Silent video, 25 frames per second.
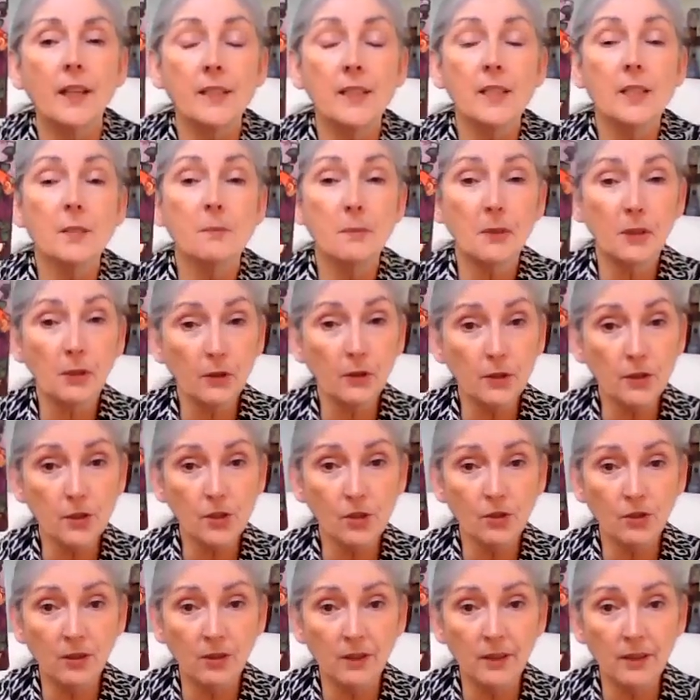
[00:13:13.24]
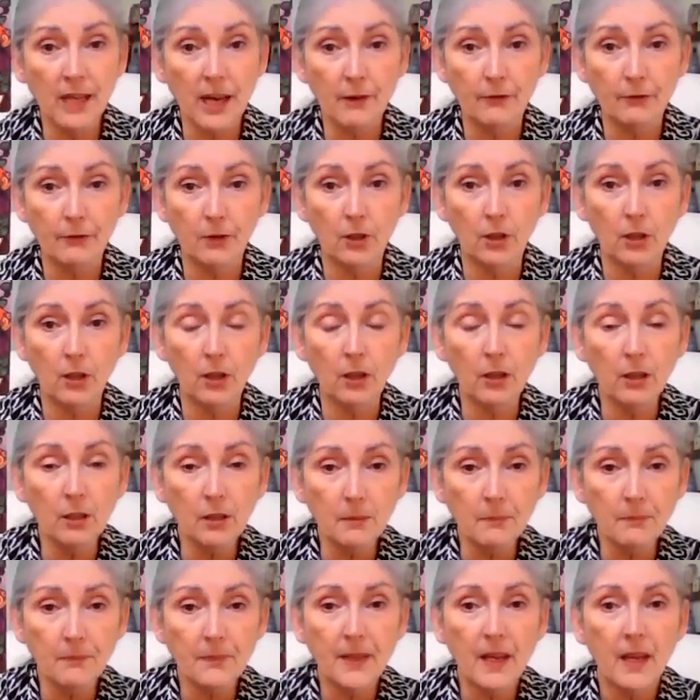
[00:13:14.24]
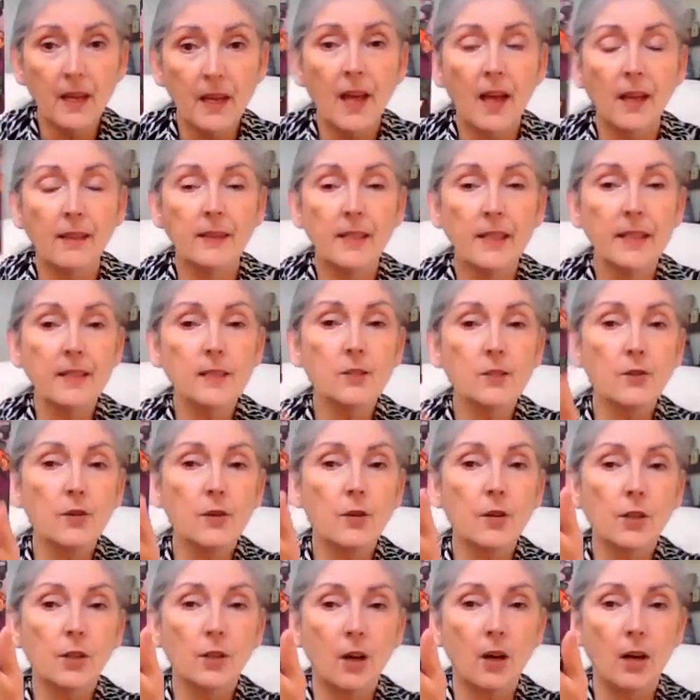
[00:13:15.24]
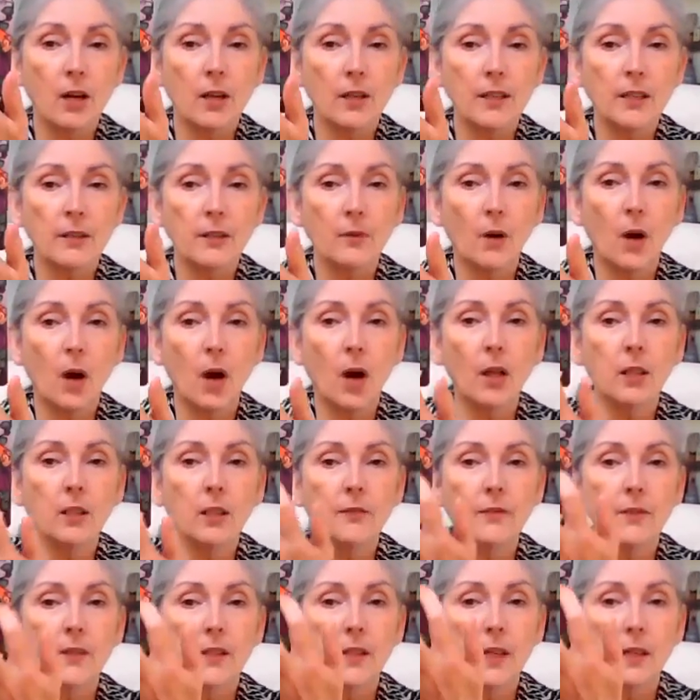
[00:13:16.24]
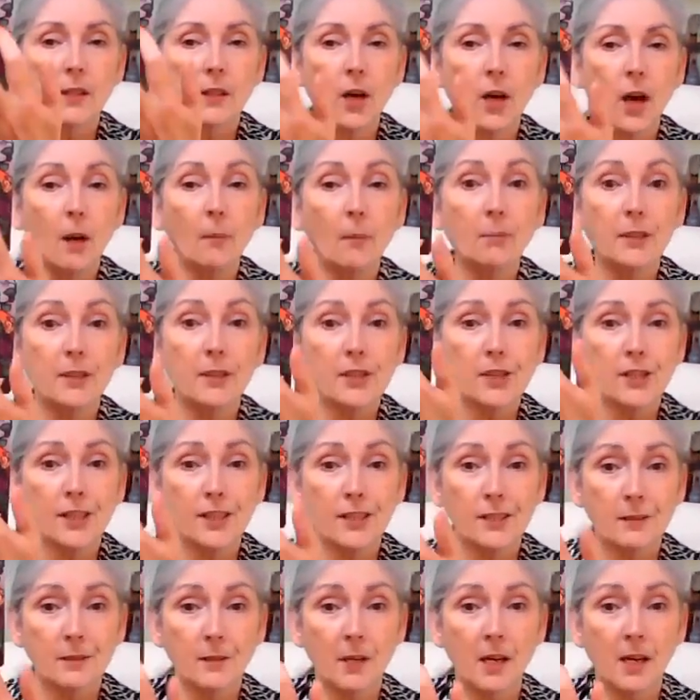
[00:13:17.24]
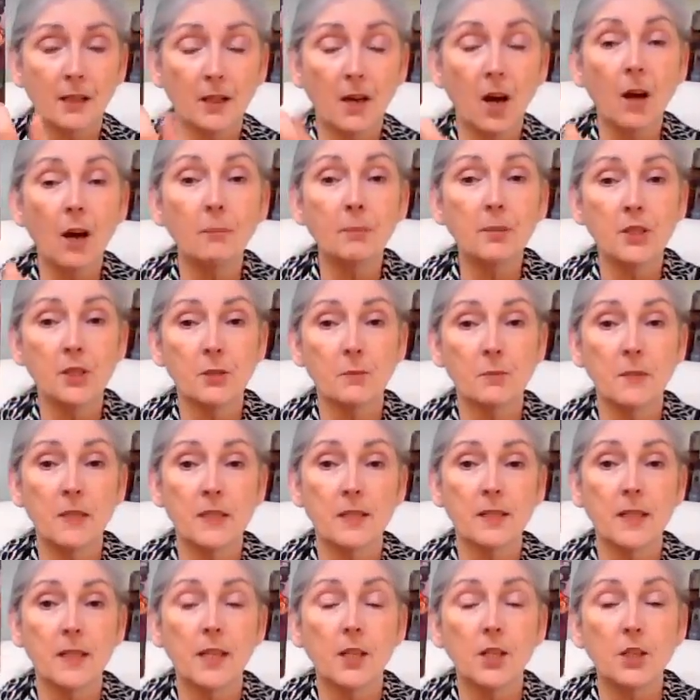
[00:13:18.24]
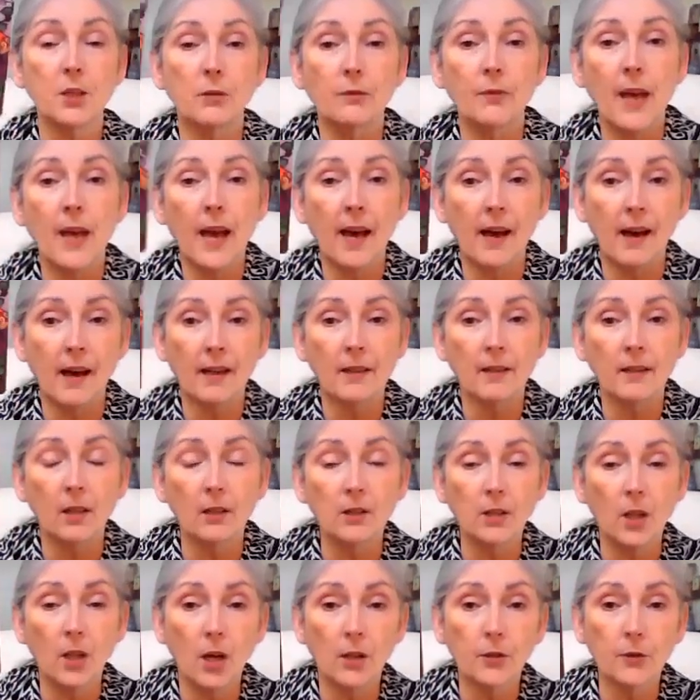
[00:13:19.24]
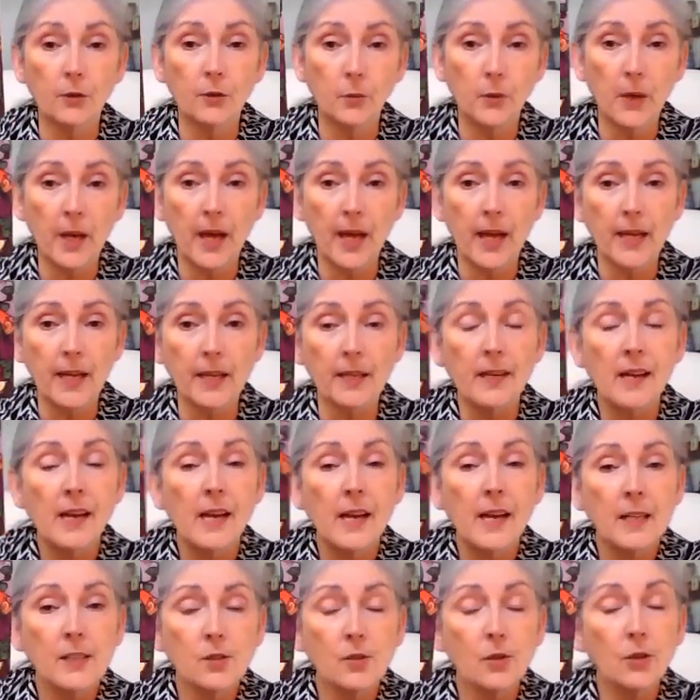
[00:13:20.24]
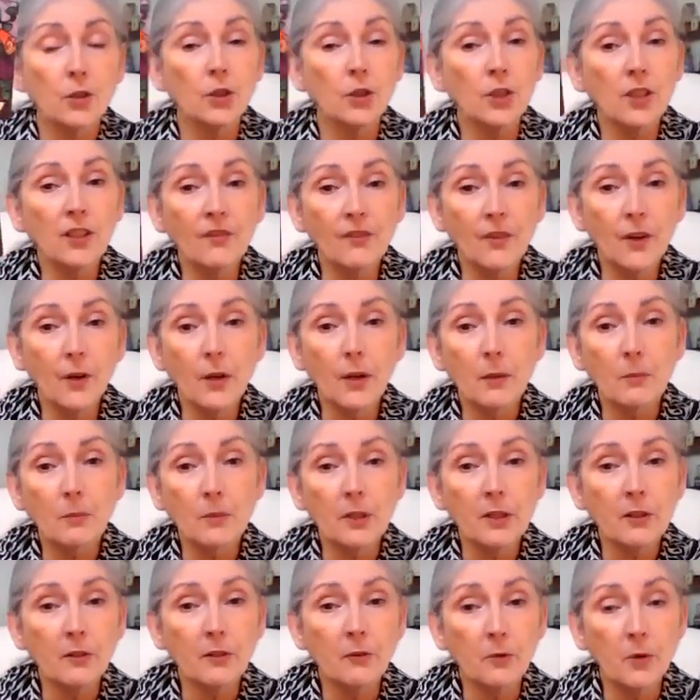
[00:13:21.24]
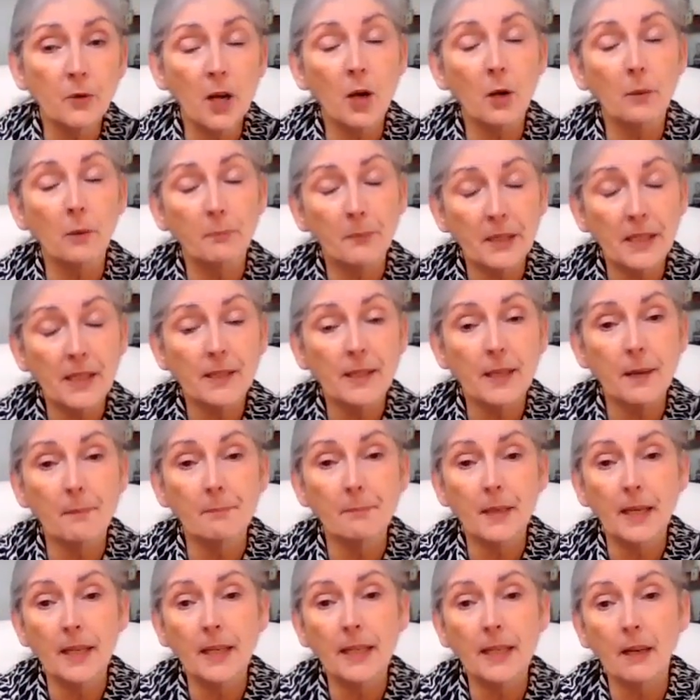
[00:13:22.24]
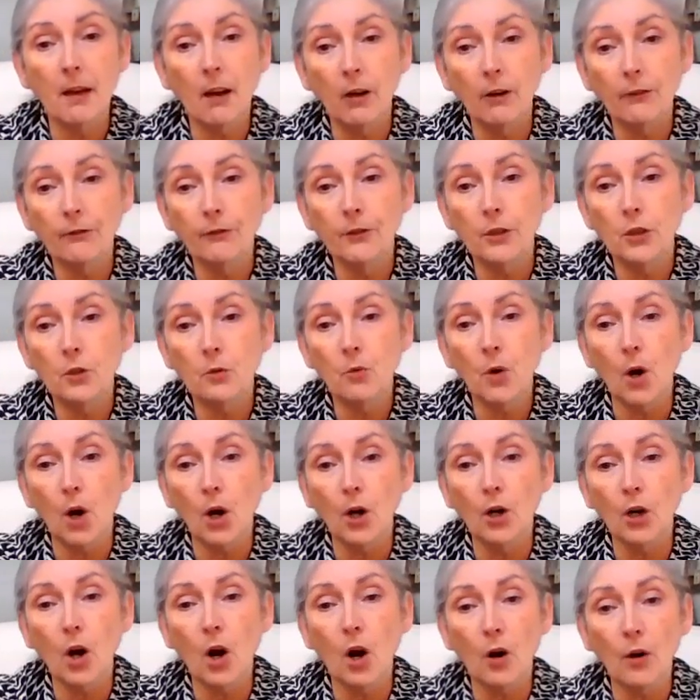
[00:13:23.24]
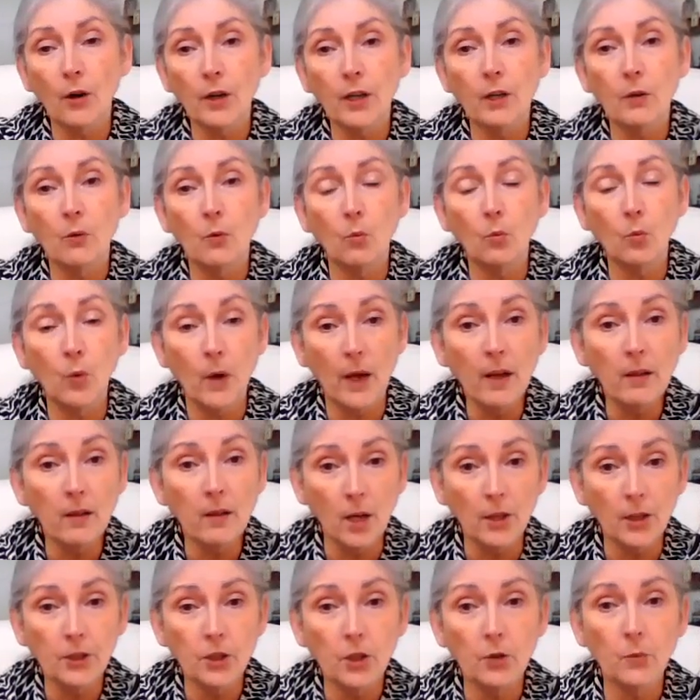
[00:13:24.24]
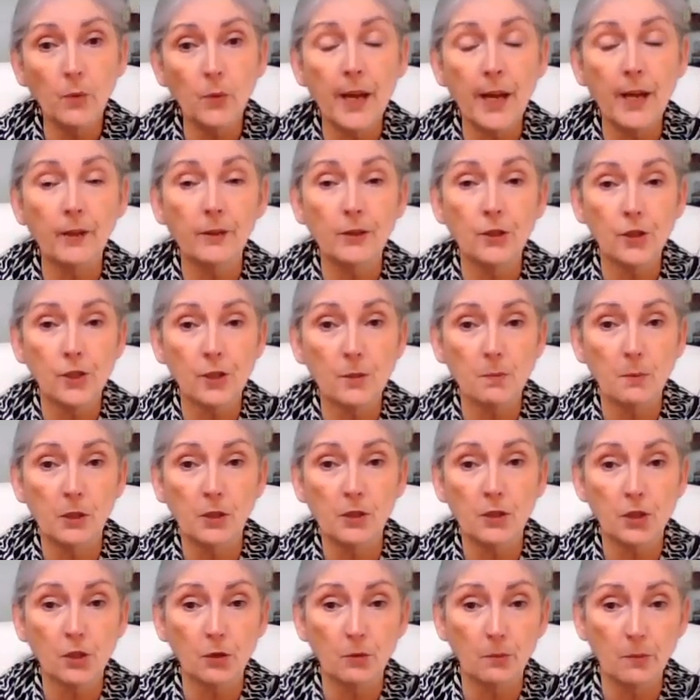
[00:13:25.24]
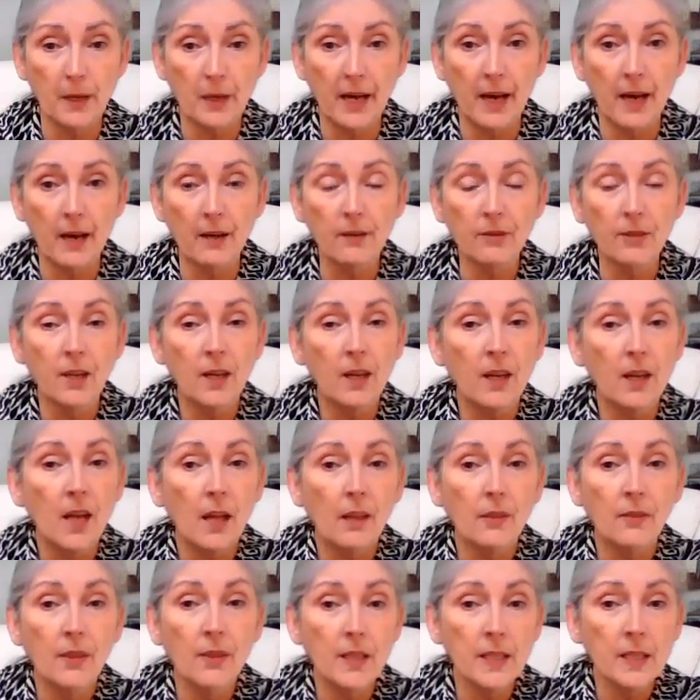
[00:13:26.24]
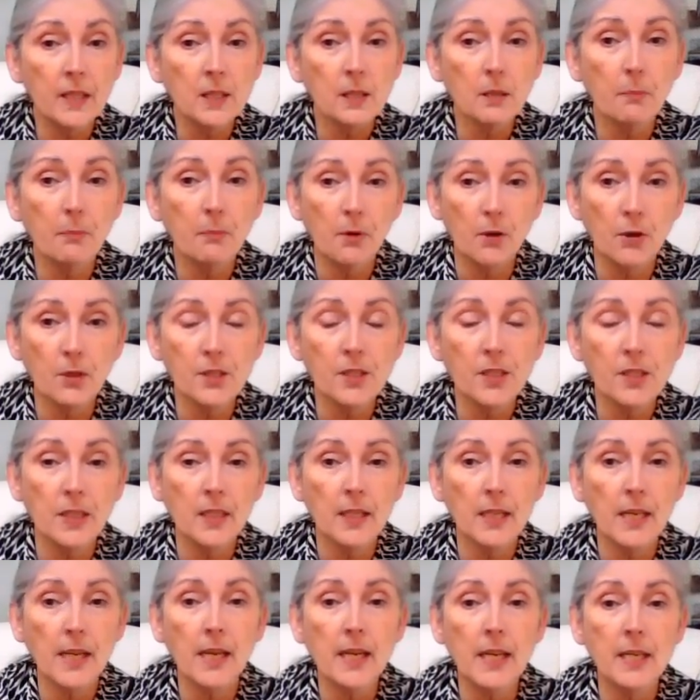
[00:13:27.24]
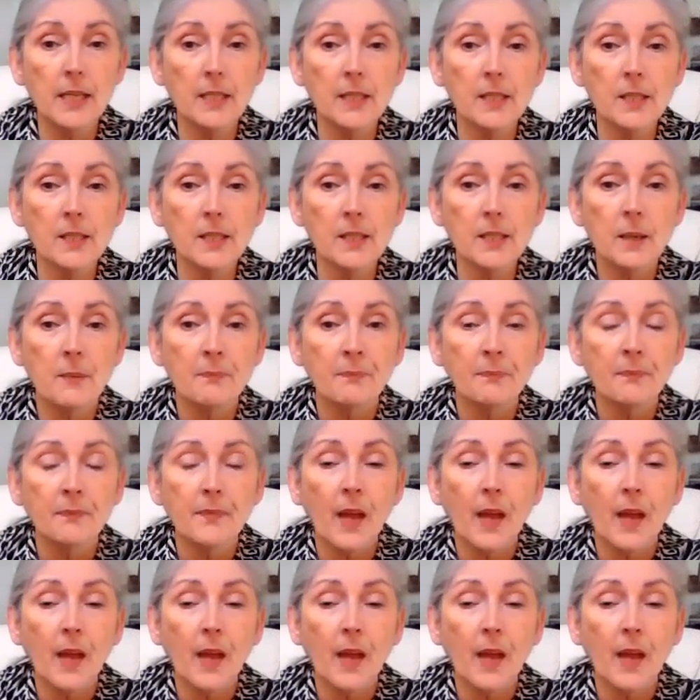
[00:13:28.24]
On a spiritual level, these are kind of all of the accomplishments that you've had along the way. So it could very well be that many of you are already well on your way on your spiritual path. This person is